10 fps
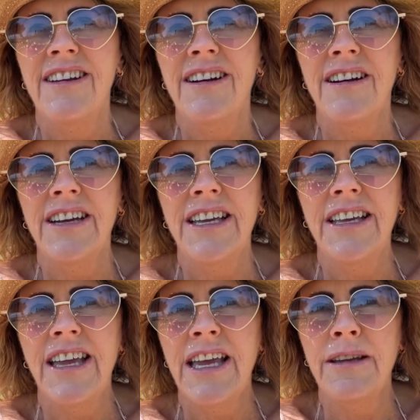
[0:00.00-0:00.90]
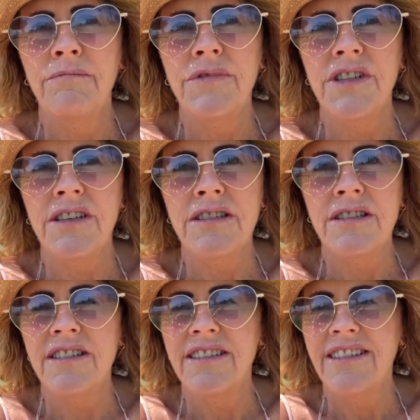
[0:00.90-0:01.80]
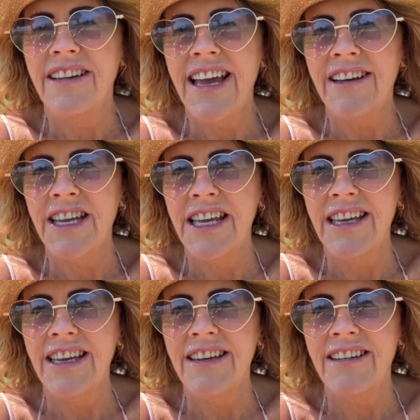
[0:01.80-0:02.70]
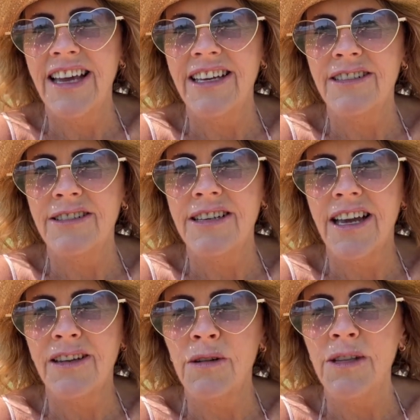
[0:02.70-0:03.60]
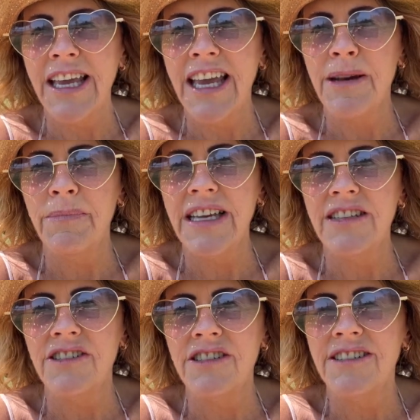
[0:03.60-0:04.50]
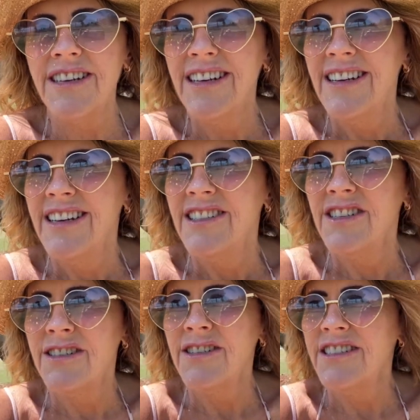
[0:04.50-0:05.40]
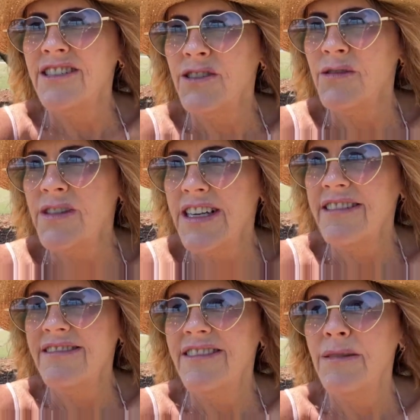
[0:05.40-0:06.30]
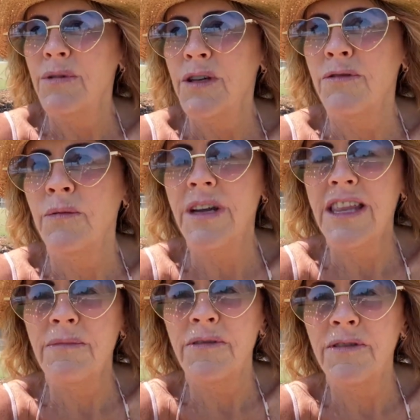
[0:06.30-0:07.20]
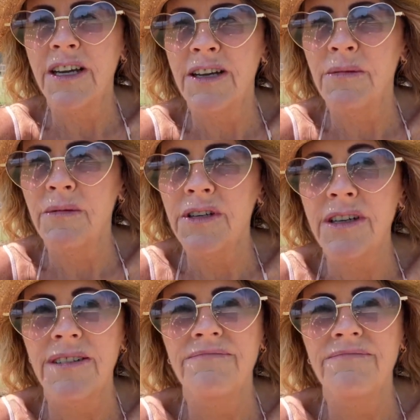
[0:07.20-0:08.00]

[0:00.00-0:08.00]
I am just out here at Coolangatta Beach, just enjoying the beautiful weather before I go to work.